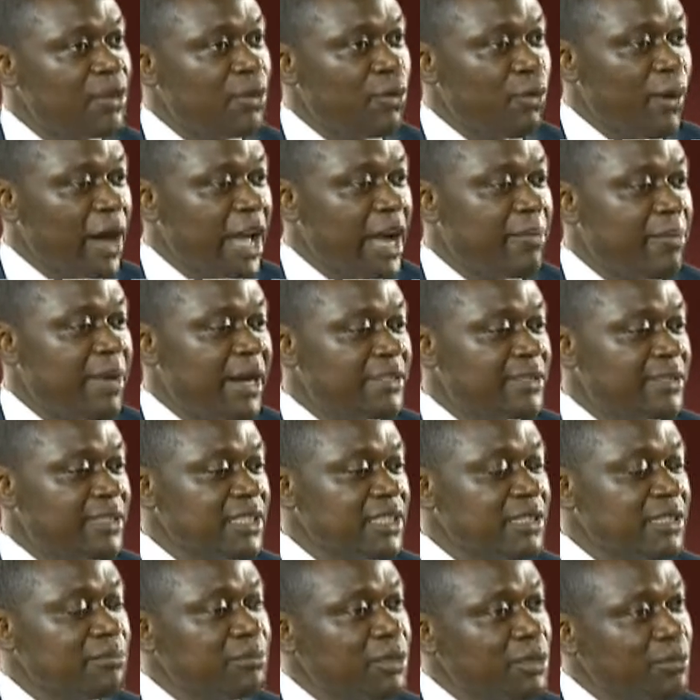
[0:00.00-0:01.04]
whereby
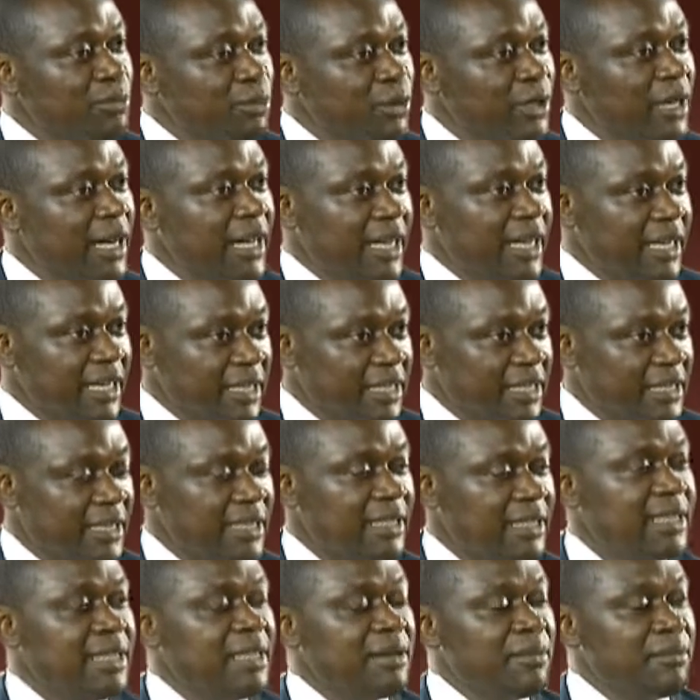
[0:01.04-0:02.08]
certain people are elected.